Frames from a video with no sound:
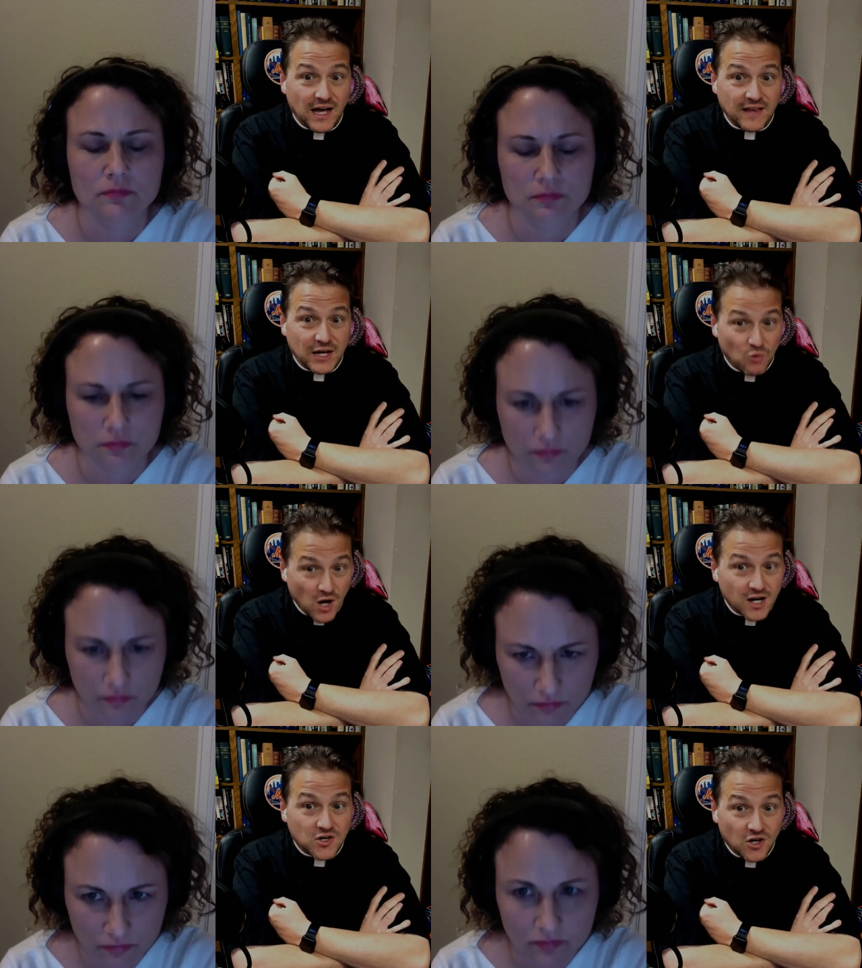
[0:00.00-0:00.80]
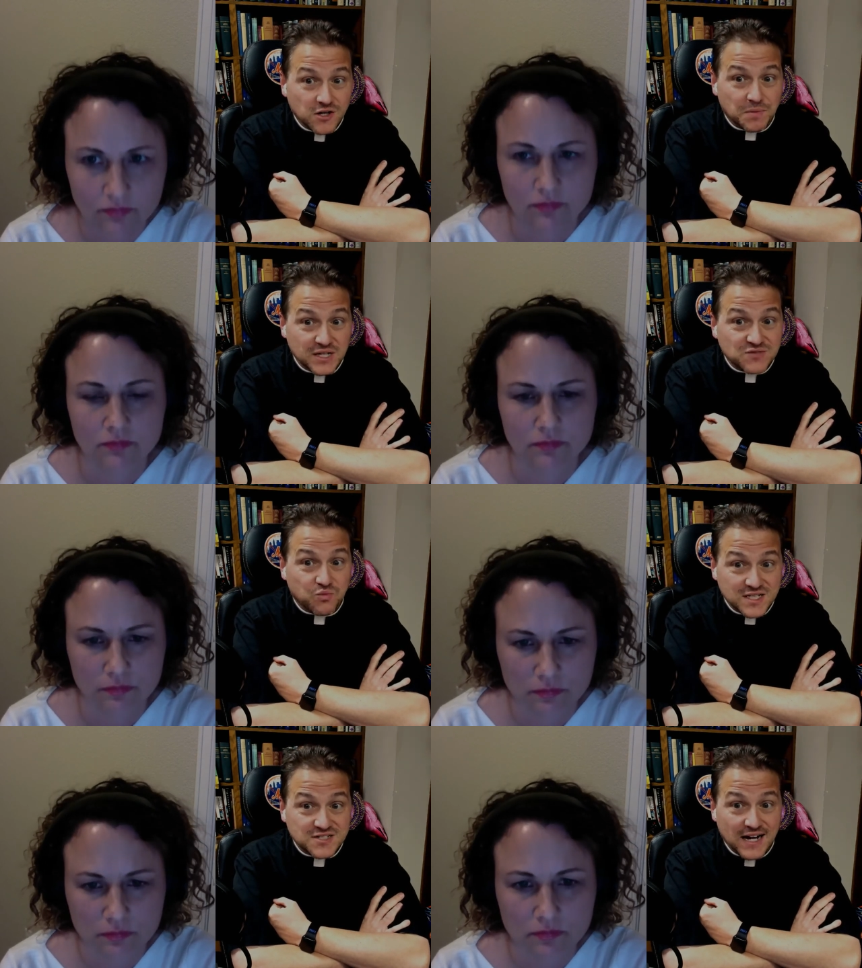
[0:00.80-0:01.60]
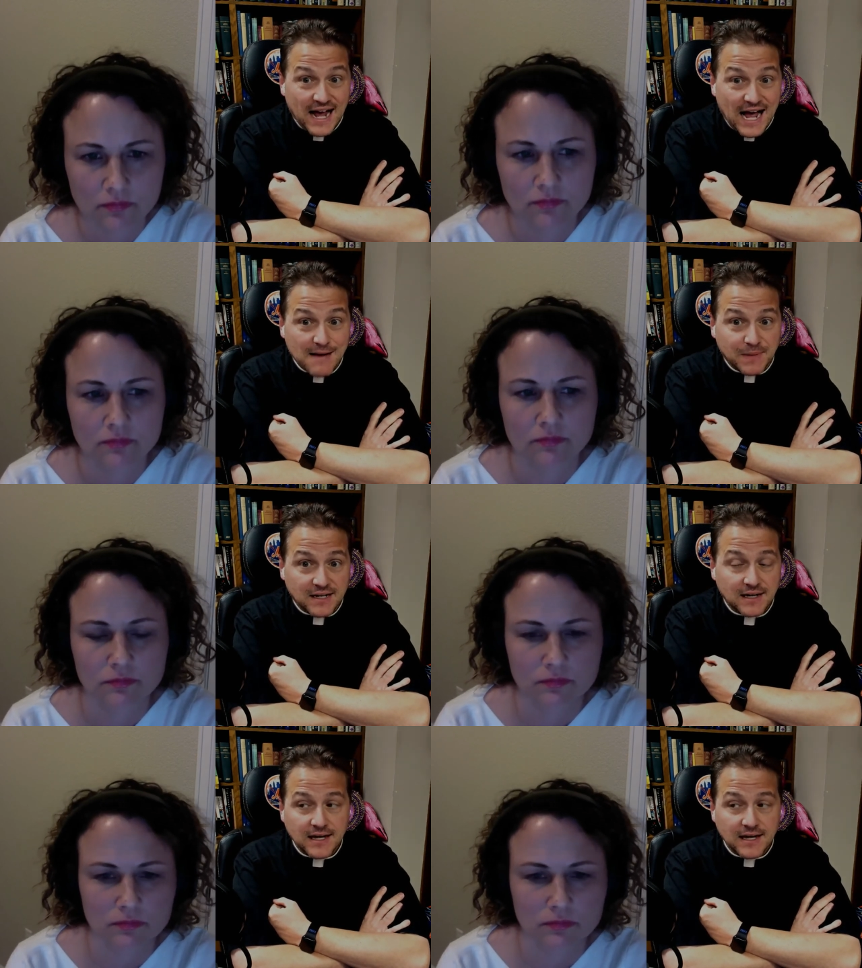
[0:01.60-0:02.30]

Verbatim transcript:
Speaker 1: they want to call the police, what's going to happen?